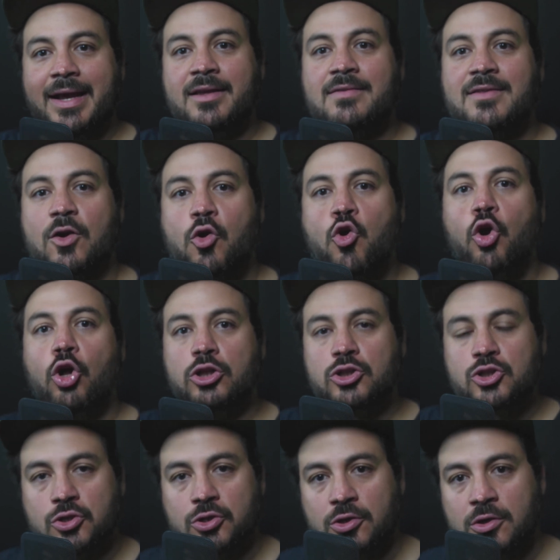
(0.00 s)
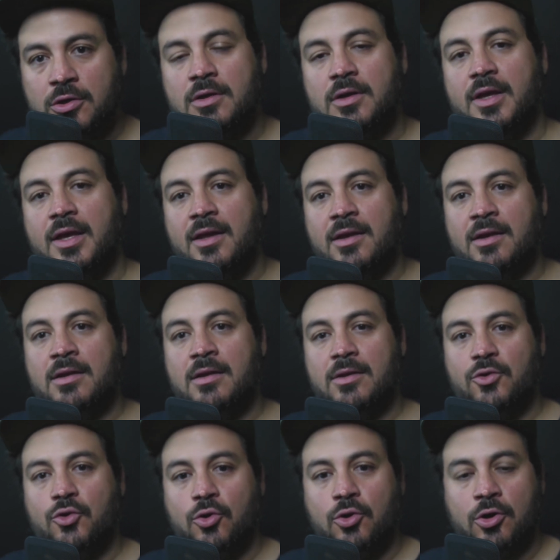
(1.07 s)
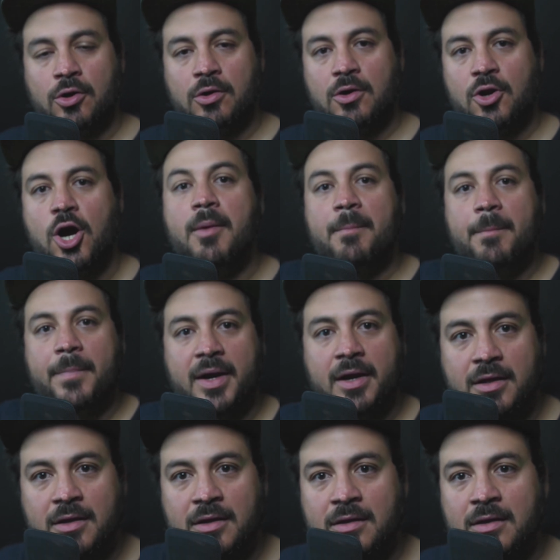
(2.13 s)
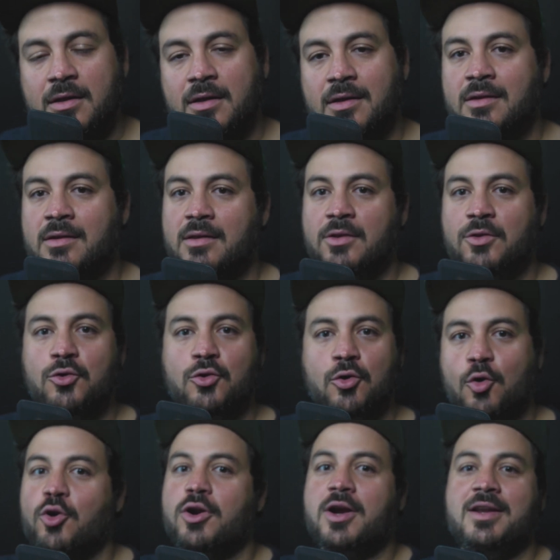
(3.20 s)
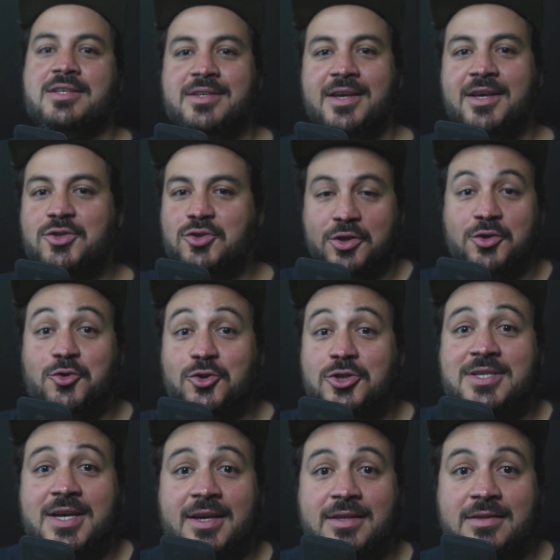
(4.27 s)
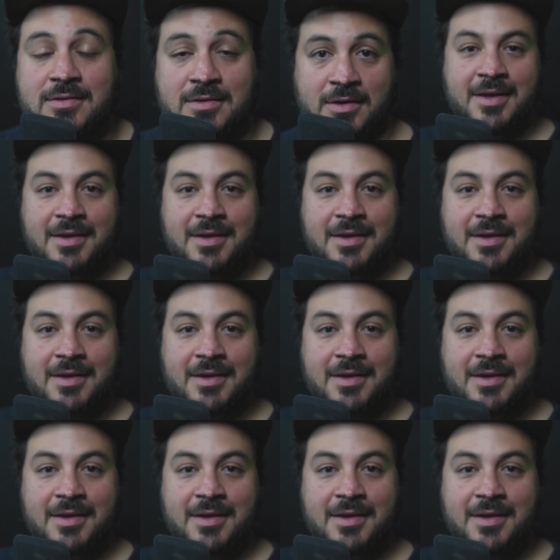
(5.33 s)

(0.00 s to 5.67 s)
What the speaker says: the culture in your company, in your organization, in your site,